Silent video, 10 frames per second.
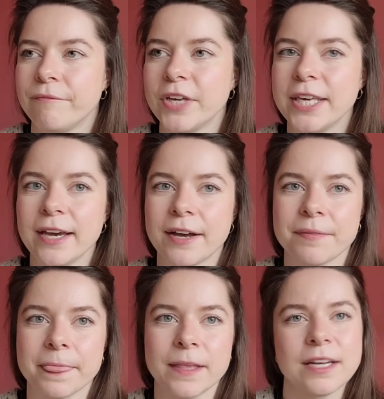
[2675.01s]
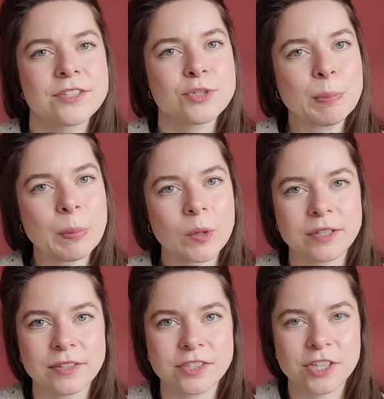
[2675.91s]
But yeah, let's
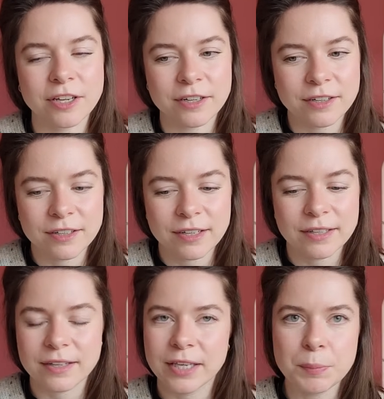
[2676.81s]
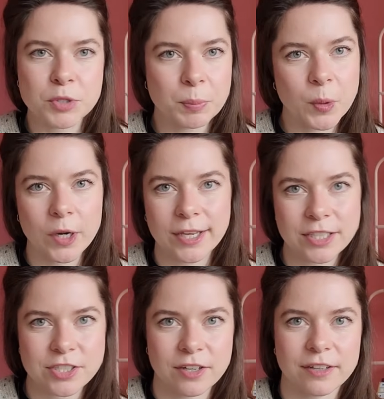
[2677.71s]
support each other. Keep supporting
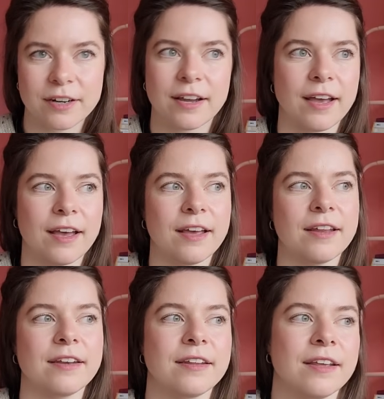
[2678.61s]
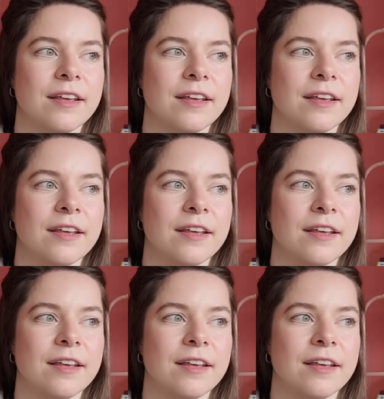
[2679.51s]
each other and